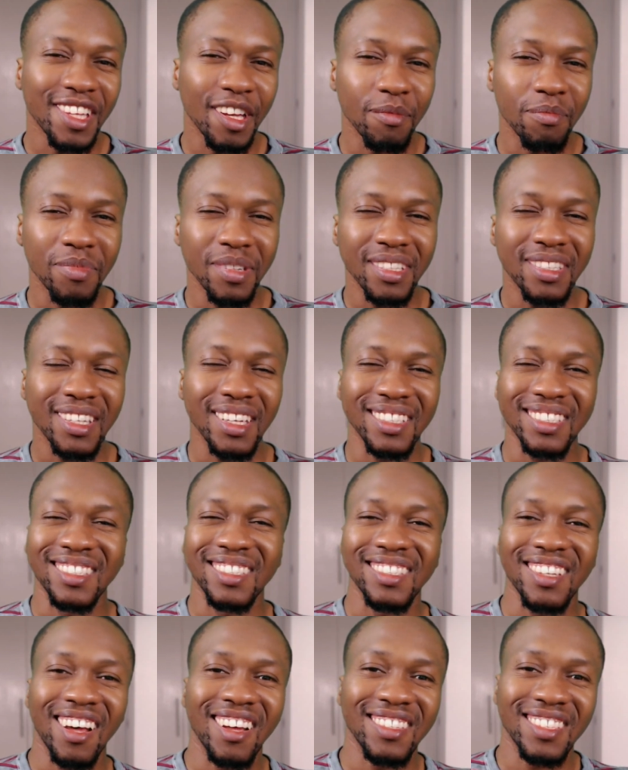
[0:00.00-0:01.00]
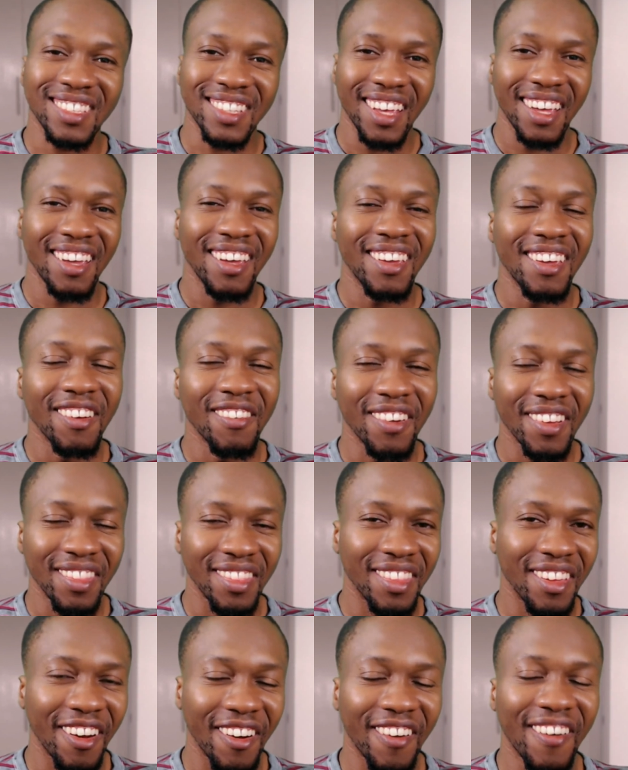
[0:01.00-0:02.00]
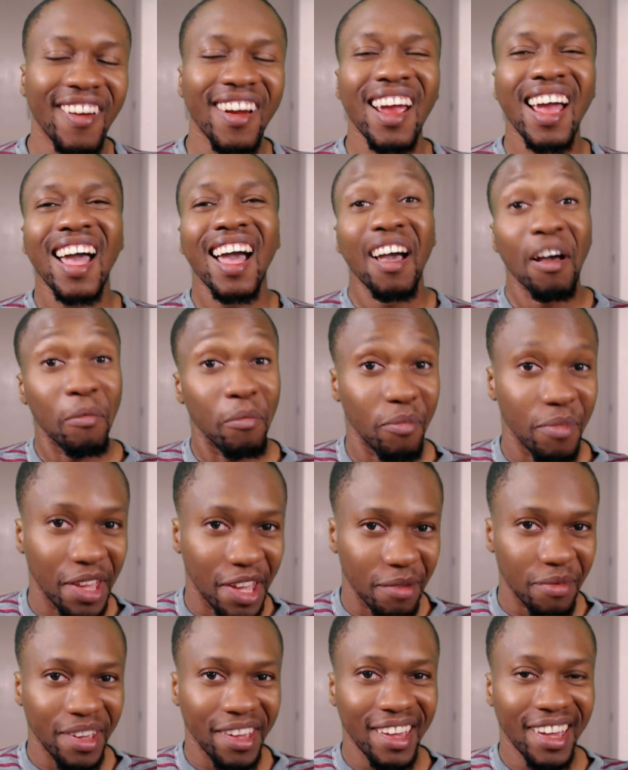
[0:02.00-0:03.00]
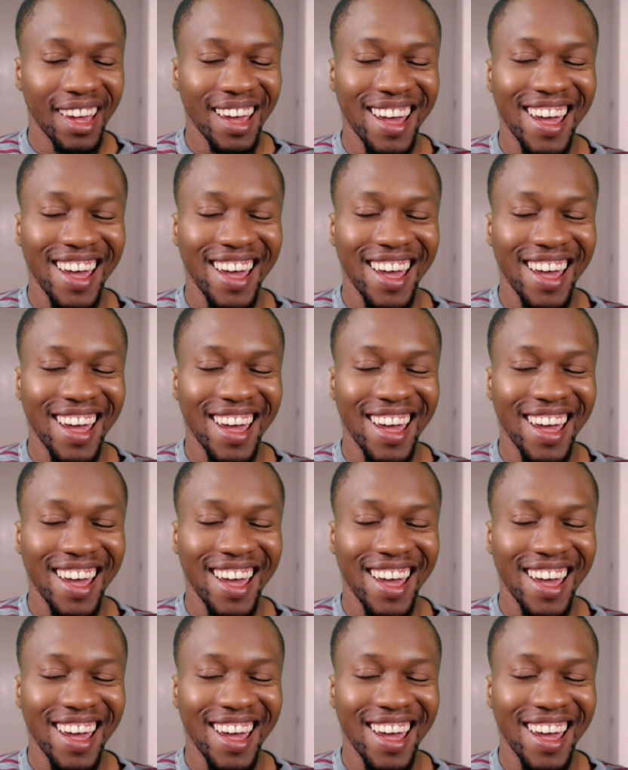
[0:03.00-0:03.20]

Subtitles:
a bit of Sasuke here and there, maybe.